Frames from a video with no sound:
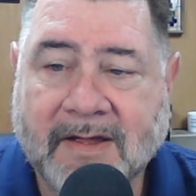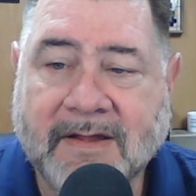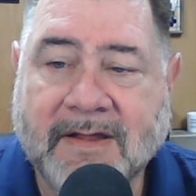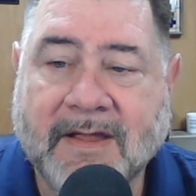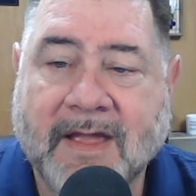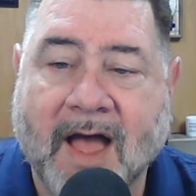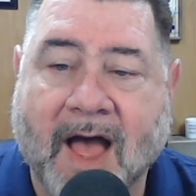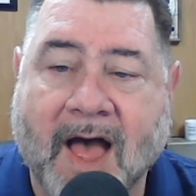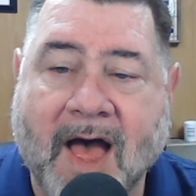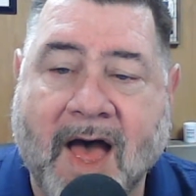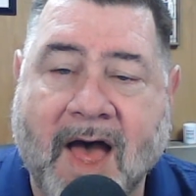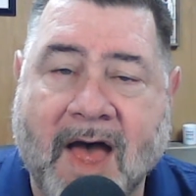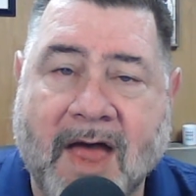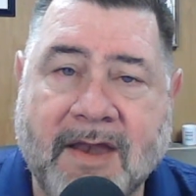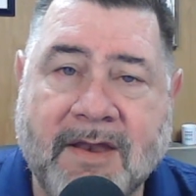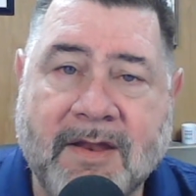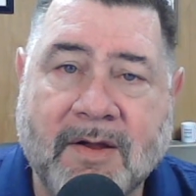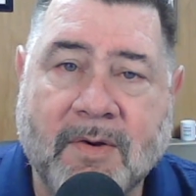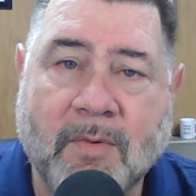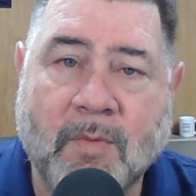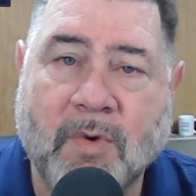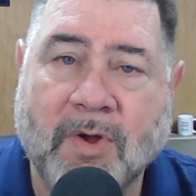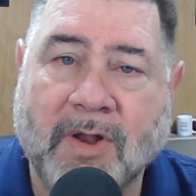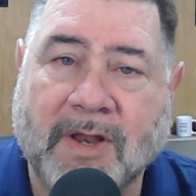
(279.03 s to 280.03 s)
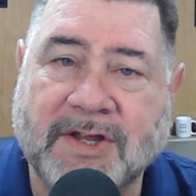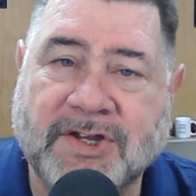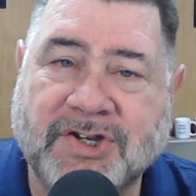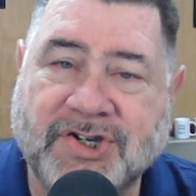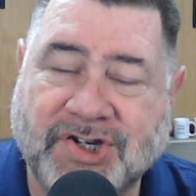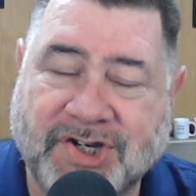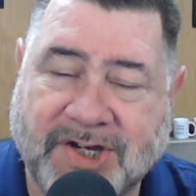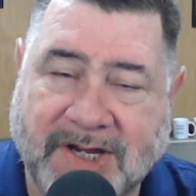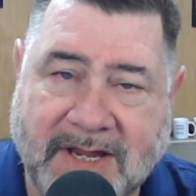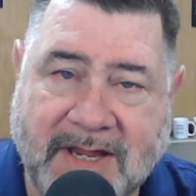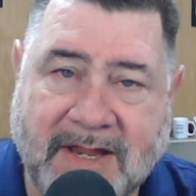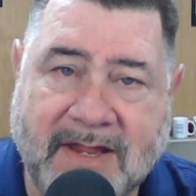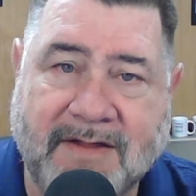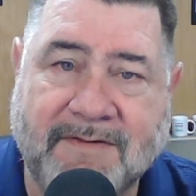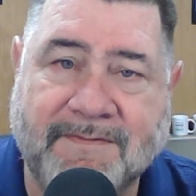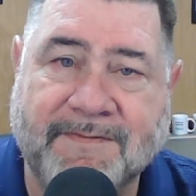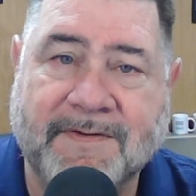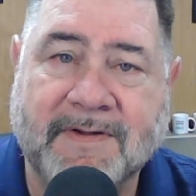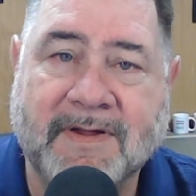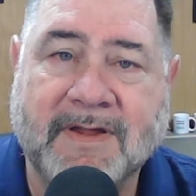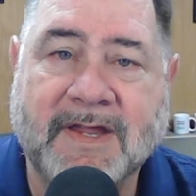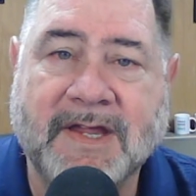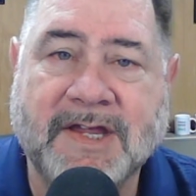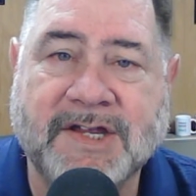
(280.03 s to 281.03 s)
God will achieve
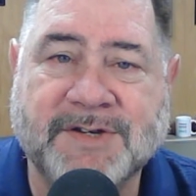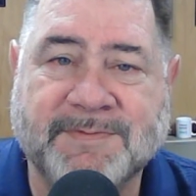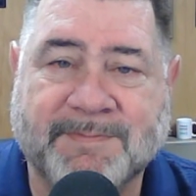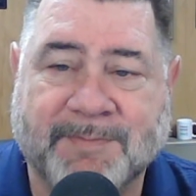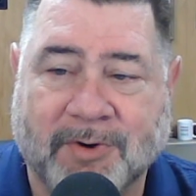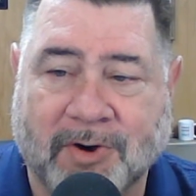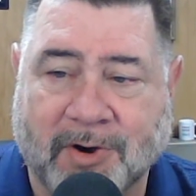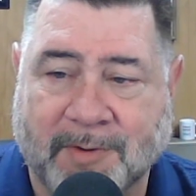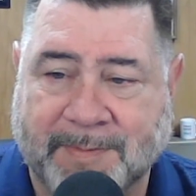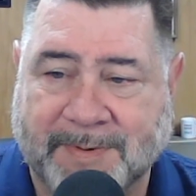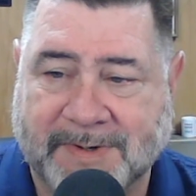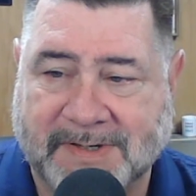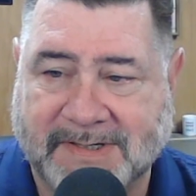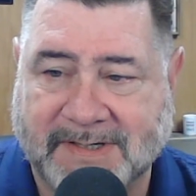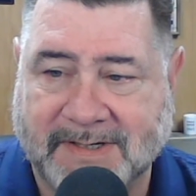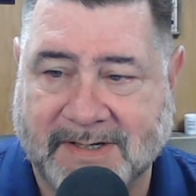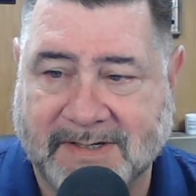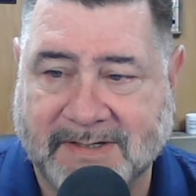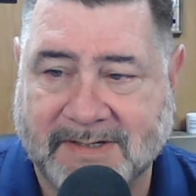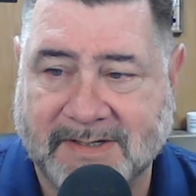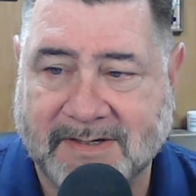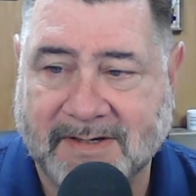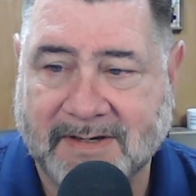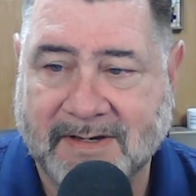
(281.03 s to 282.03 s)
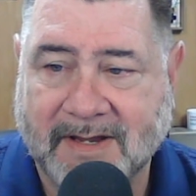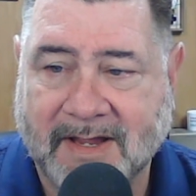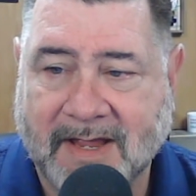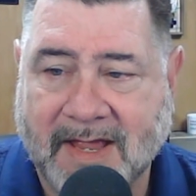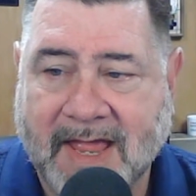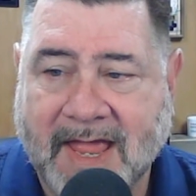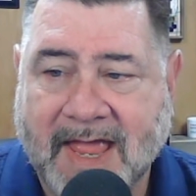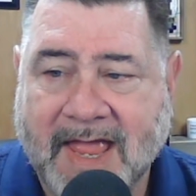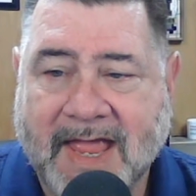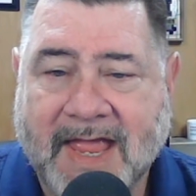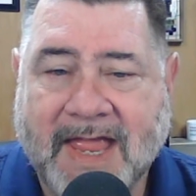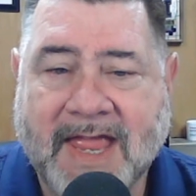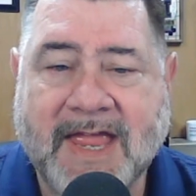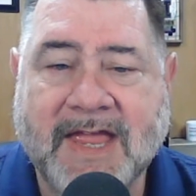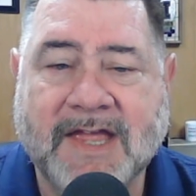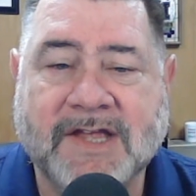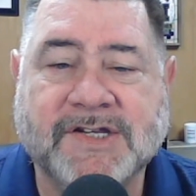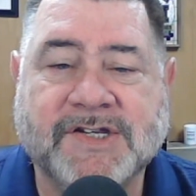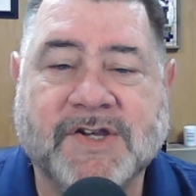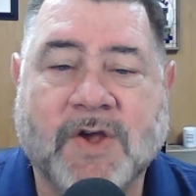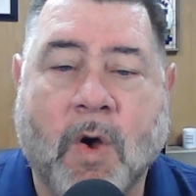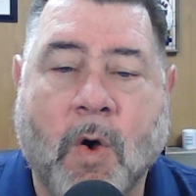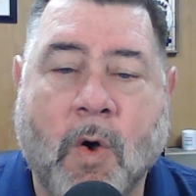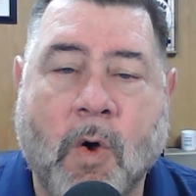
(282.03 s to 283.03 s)
His purposes. He
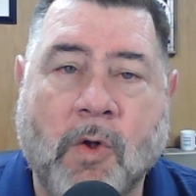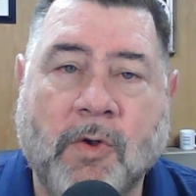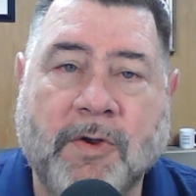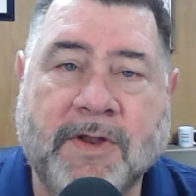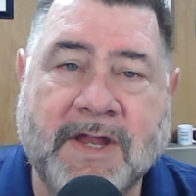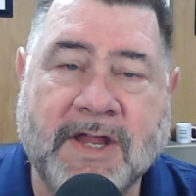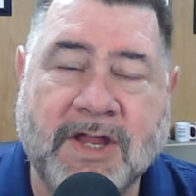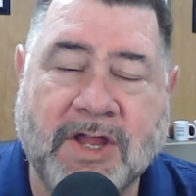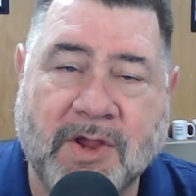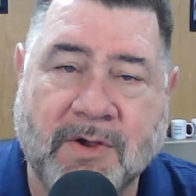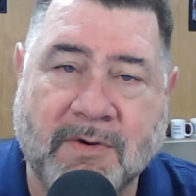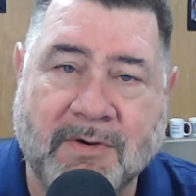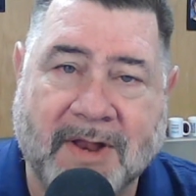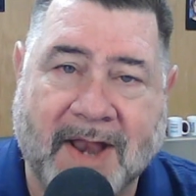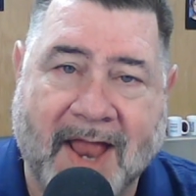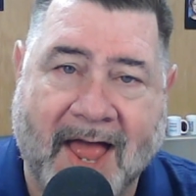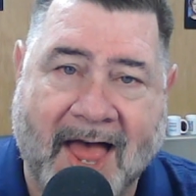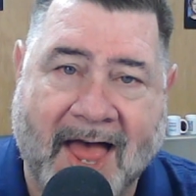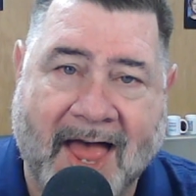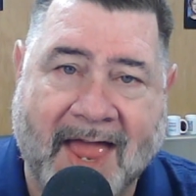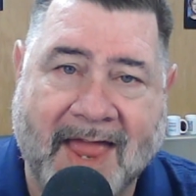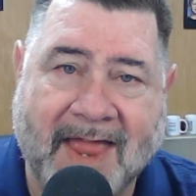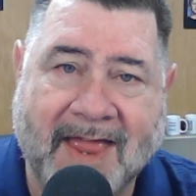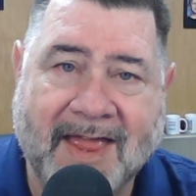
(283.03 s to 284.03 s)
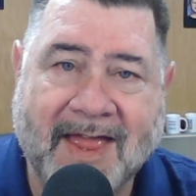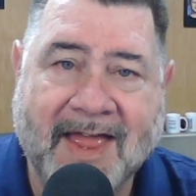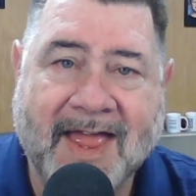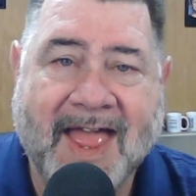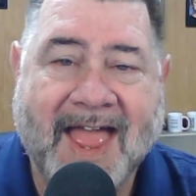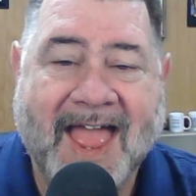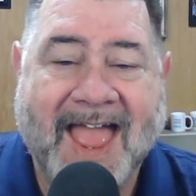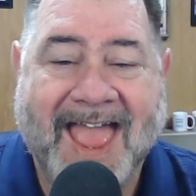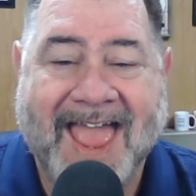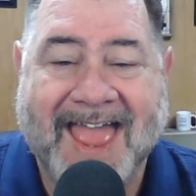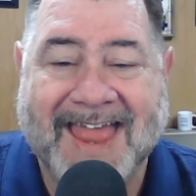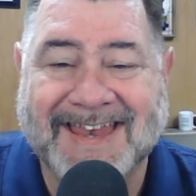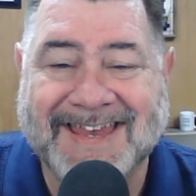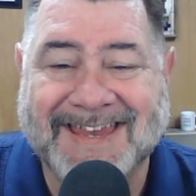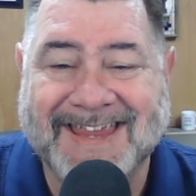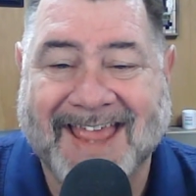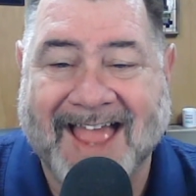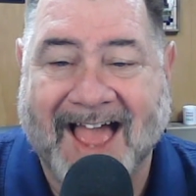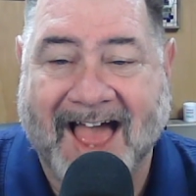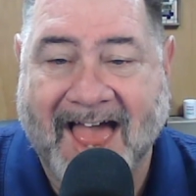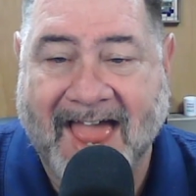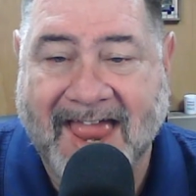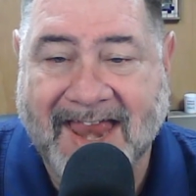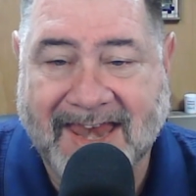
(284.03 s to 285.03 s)
is holding you and I and
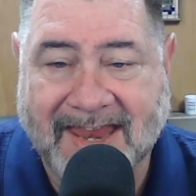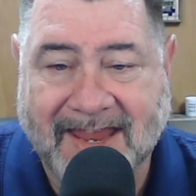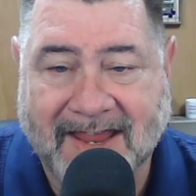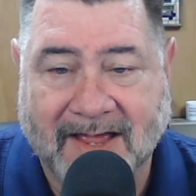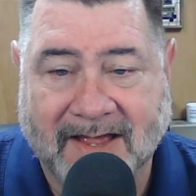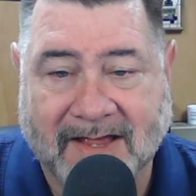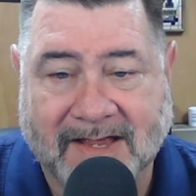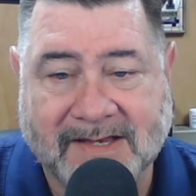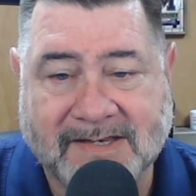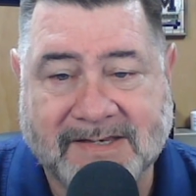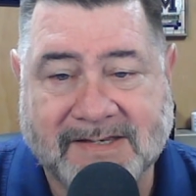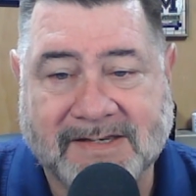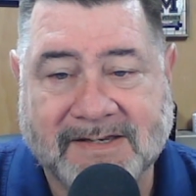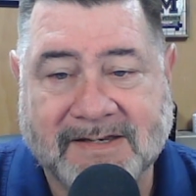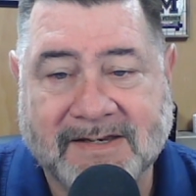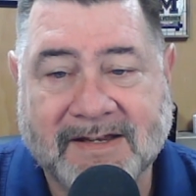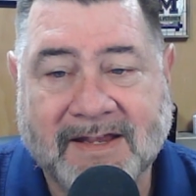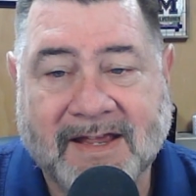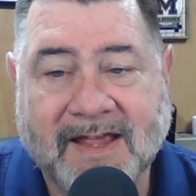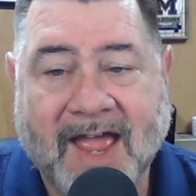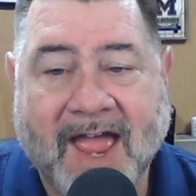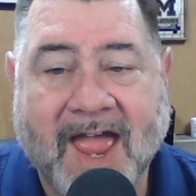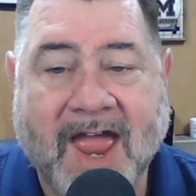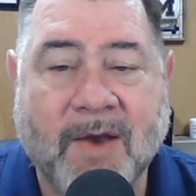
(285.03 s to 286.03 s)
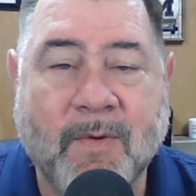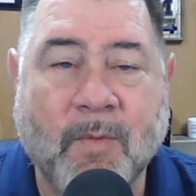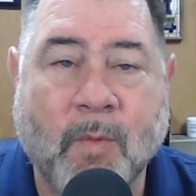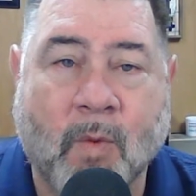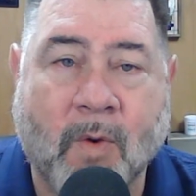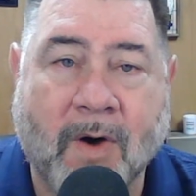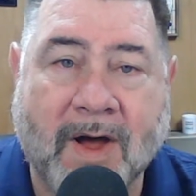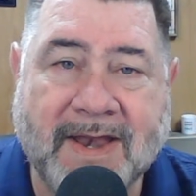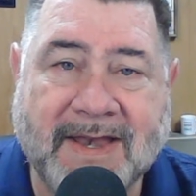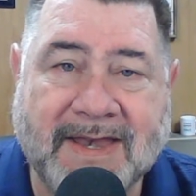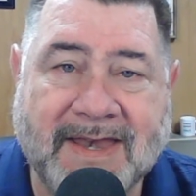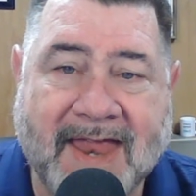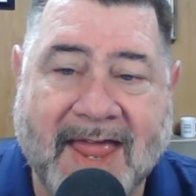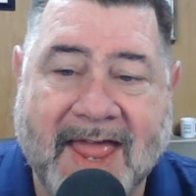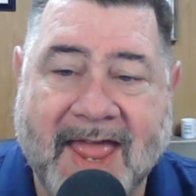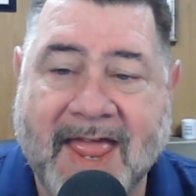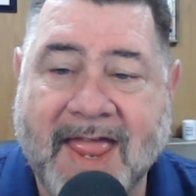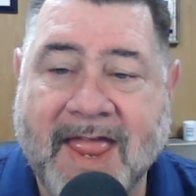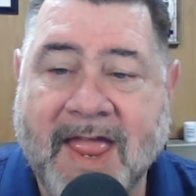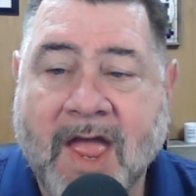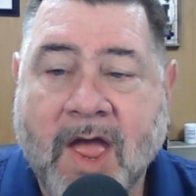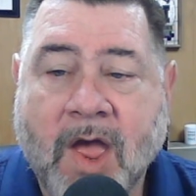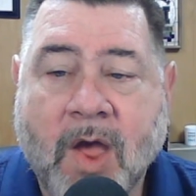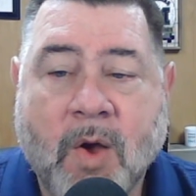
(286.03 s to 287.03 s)
guiding us. And one day,
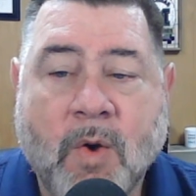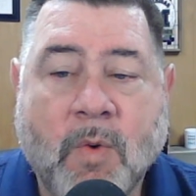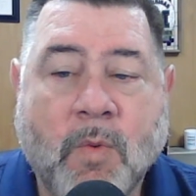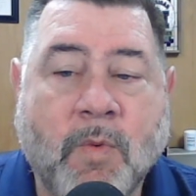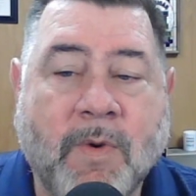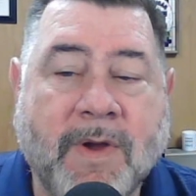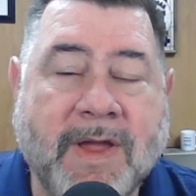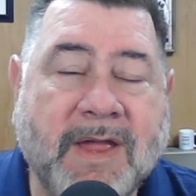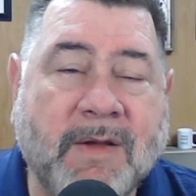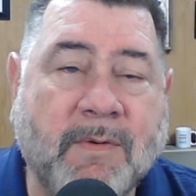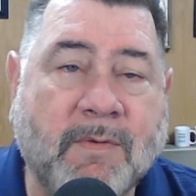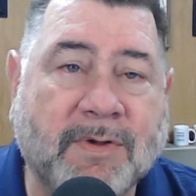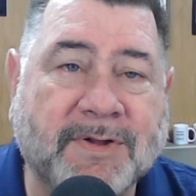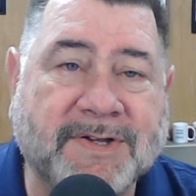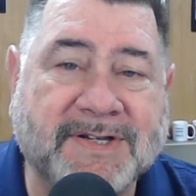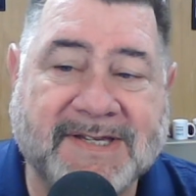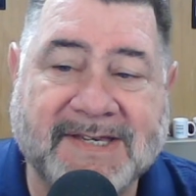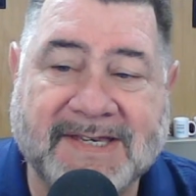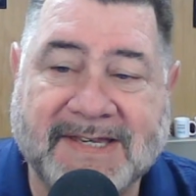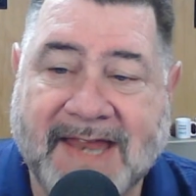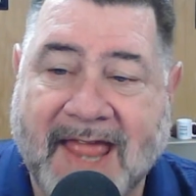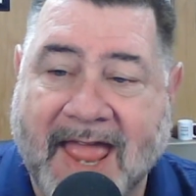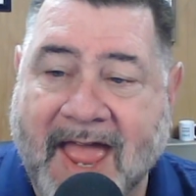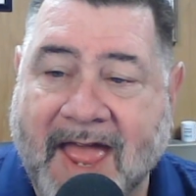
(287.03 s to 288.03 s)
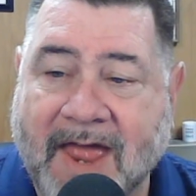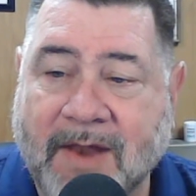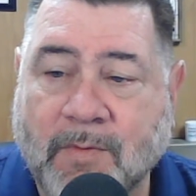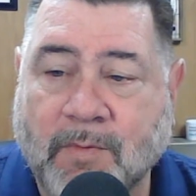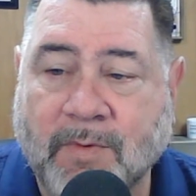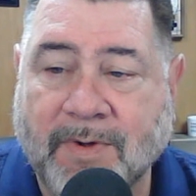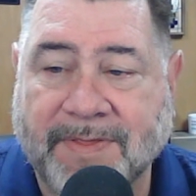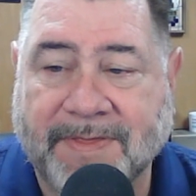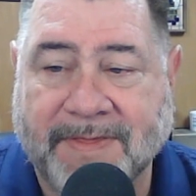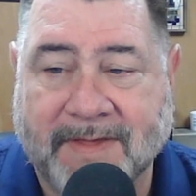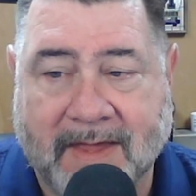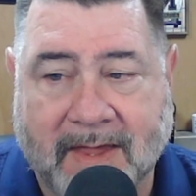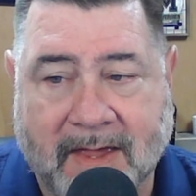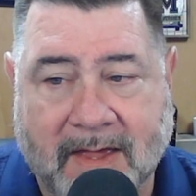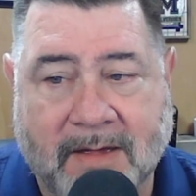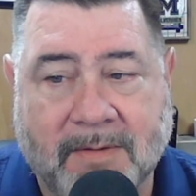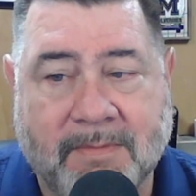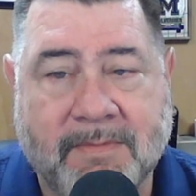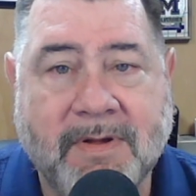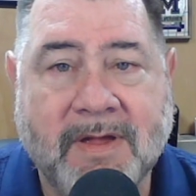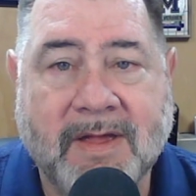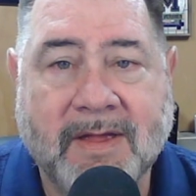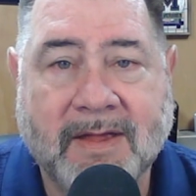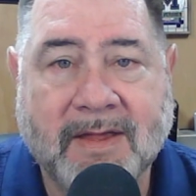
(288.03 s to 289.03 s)
we will stand with Him
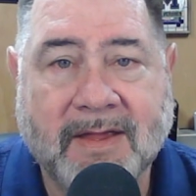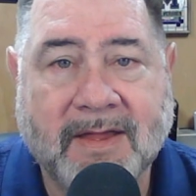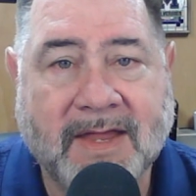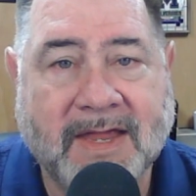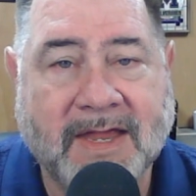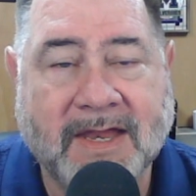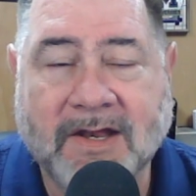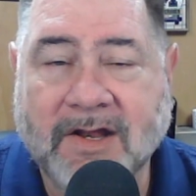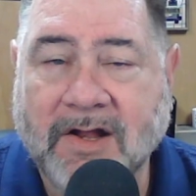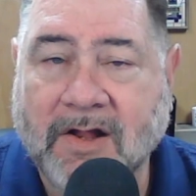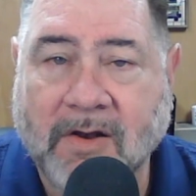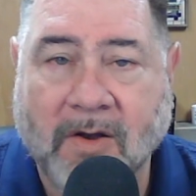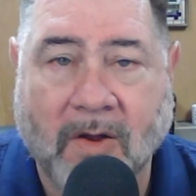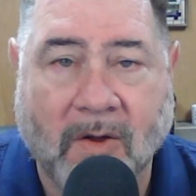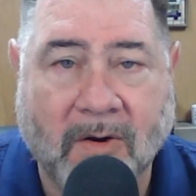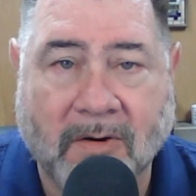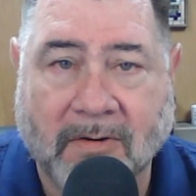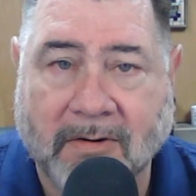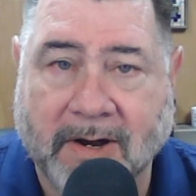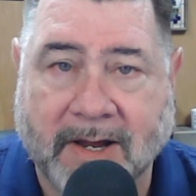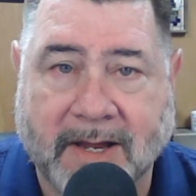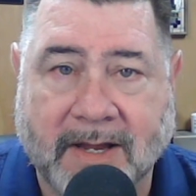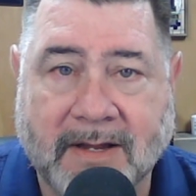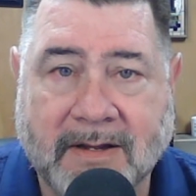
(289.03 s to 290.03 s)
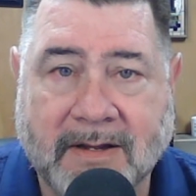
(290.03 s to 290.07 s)
in glory.